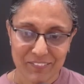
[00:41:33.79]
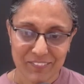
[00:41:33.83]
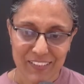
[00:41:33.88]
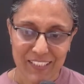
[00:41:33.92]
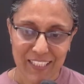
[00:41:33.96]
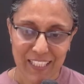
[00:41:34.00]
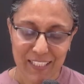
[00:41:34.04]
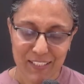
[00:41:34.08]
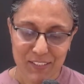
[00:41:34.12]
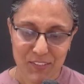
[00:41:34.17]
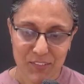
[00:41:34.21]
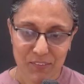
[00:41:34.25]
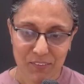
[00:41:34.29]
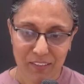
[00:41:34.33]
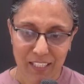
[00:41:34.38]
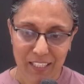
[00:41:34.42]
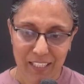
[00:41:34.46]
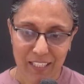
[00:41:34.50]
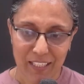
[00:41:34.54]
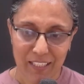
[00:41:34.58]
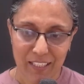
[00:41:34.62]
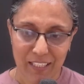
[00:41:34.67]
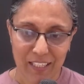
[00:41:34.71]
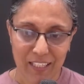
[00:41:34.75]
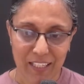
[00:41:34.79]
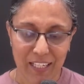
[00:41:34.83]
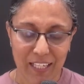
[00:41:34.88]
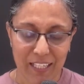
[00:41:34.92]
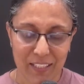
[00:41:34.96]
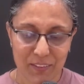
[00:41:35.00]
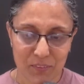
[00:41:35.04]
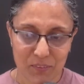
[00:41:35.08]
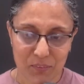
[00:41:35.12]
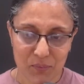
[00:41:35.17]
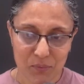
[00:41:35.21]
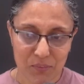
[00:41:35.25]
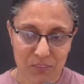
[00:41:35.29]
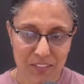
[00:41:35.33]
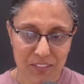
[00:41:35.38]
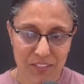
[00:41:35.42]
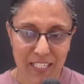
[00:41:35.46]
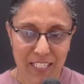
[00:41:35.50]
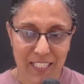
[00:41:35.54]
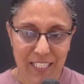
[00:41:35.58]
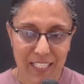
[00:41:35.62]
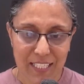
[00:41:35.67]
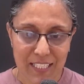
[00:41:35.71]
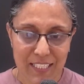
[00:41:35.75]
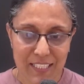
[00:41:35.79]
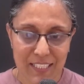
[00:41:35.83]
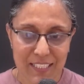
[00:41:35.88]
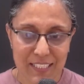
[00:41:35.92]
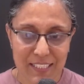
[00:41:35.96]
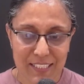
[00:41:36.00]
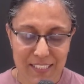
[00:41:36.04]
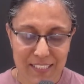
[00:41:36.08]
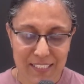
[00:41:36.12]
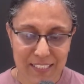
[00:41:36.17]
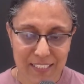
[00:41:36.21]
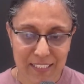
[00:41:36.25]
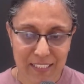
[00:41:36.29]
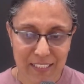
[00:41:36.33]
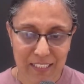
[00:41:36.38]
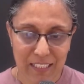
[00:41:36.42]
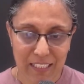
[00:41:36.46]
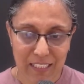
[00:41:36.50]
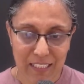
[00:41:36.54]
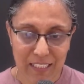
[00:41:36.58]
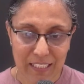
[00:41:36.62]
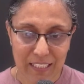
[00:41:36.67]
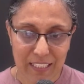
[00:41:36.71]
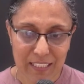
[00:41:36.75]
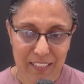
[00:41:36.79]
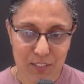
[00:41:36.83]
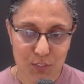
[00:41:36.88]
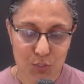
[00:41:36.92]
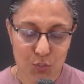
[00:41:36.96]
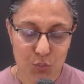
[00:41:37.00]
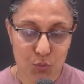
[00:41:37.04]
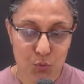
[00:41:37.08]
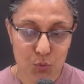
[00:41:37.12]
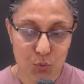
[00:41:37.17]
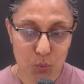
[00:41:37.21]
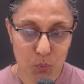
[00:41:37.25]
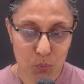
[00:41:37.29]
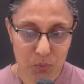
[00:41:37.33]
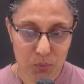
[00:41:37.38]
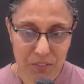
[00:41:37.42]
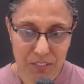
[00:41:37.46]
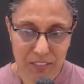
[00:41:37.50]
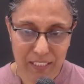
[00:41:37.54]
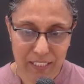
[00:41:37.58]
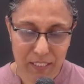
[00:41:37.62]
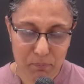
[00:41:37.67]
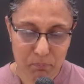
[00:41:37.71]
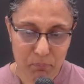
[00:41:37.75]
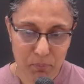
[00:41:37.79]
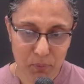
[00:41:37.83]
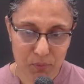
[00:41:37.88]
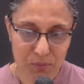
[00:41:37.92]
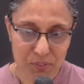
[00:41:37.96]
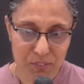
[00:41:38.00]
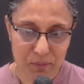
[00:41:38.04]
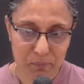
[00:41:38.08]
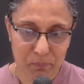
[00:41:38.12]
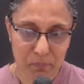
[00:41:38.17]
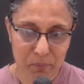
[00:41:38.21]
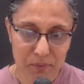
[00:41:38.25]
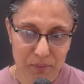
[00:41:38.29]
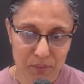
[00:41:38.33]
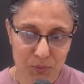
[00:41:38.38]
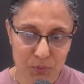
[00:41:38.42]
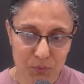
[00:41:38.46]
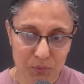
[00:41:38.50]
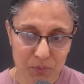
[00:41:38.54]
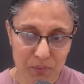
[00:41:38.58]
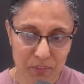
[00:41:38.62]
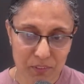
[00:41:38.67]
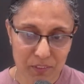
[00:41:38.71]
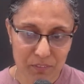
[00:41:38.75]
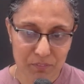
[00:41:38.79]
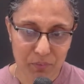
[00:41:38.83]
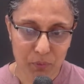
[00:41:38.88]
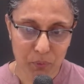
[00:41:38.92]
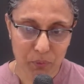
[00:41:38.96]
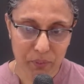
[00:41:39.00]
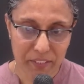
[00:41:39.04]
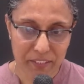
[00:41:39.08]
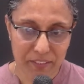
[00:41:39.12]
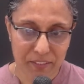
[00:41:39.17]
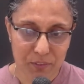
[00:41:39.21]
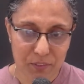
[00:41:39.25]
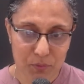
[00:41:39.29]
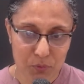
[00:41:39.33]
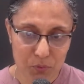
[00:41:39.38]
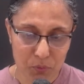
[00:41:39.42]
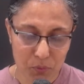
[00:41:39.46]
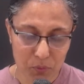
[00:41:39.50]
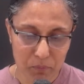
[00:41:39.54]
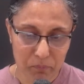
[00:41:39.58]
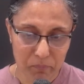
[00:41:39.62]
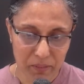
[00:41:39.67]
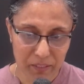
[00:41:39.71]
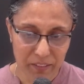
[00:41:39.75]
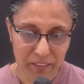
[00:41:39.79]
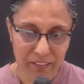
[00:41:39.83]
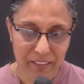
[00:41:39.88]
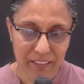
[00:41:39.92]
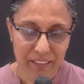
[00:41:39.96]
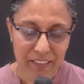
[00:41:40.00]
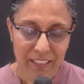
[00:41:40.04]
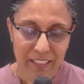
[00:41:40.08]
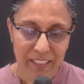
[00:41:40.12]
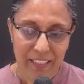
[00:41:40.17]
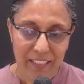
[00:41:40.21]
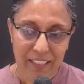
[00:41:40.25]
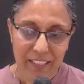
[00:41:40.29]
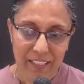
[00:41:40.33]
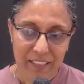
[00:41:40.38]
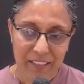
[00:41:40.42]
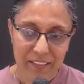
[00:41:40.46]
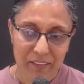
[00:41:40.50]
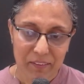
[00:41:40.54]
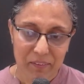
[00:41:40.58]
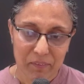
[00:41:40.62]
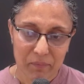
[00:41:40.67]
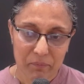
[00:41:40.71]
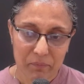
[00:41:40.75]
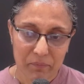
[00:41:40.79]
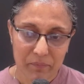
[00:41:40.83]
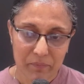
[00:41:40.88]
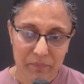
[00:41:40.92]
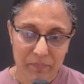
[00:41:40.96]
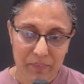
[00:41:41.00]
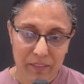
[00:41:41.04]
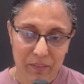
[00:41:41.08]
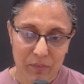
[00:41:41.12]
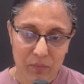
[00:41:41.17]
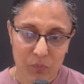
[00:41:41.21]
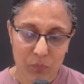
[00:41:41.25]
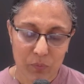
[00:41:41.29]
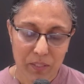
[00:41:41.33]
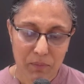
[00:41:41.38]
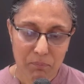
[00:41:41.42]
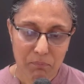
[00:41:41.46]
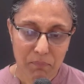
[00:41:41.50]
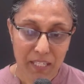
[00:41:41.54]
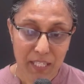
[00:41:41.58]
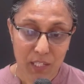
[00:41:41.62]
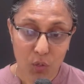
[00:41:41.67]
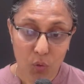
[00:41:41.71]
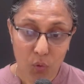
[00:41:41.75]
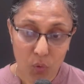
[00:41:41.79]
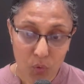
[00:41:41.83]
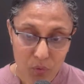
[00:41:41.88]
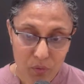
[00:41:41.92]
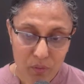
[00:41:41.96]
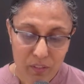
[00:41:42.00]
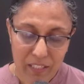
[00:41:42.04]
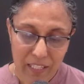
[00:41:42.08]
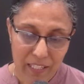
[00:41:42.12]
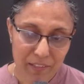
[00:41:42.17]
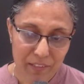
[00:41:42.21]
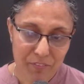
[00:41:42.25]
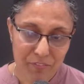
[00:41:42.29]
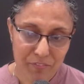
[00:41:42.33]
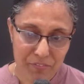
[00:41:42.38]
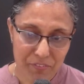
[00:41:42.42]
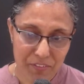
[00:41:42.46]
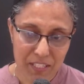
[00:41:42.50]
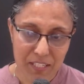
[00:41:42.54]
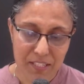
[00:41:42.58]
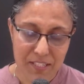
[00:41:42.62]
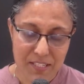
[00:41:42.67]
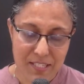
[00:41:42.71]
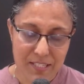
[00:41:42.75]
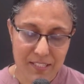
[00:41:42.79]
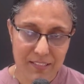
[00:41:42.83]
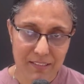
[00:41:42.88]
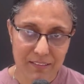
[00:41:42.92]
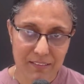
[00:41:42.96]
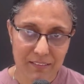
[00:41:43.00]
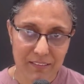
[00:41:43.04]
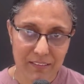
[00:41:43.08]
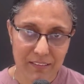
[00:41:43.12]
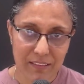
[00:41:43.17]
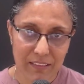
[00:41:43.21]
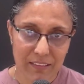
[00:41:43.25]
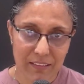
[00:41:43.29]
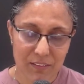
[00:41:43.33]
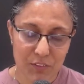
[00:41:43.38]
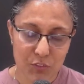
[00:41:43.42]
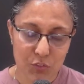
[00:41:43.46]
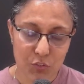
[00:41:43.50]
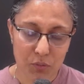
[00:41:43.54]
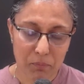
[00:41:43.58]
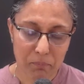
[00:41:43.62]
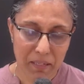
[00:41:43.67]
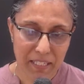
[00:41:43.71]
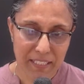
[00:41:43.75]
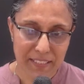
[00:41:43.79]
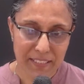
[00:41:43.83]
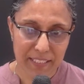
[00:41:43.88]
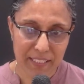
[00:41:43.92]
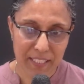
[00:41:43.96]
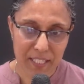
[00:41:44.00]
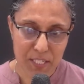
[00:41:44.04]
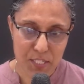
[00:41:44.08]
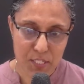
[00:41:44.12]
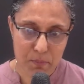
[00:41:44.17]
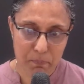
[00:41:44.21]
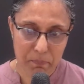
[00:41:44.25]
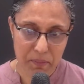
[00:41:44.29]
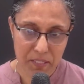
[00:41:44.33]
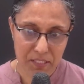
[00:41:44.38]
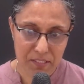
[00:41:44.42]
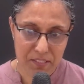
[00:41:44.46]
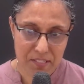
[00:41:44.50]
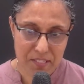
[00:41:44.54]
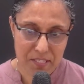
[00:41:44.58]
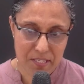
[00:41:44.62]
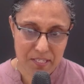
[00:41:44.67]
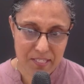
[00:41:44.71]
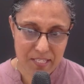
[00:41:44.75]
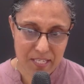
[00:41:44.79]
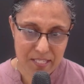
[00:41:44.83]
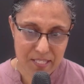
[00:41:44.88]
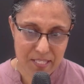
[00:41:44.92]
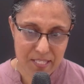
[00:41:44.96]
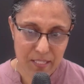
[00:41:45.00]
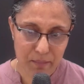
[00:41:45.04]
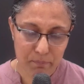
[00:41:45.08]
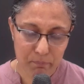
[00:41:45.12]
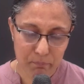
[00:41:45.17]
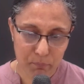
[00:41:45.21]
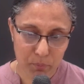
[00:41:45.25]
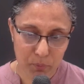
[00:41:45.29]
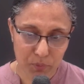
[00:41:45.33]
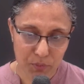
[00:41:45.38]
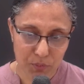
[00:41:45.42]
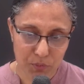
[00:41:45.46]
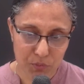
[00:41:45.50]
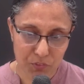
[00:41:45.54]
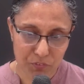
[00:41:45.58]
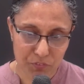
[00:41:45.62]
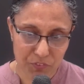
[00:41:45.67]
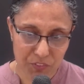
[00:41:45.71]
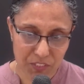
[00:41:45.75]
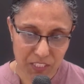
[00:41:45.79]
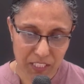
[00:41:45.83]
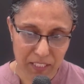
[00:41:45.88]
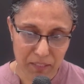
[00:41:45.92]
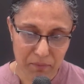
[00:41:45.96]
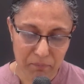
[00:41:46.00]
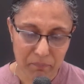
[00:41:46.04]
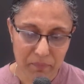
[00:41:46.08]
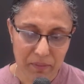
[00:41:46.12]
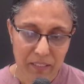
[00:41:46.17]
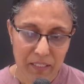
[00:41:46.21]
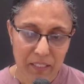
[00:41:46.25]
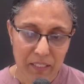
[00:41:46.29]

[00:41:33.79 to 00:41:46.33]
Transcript: yeah, so I, I, don't think it is, uh, it is totally possible to avoid trauma. Um, we may all have faced traumatic experiences at some point of time.